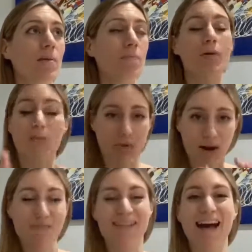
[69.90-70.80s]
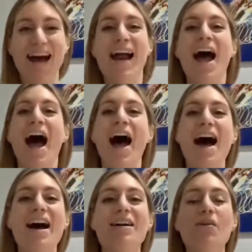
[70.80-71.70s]
But we'll come to
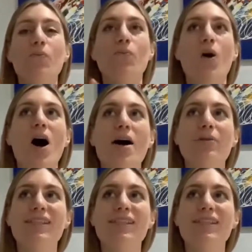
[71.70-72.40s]
that. What I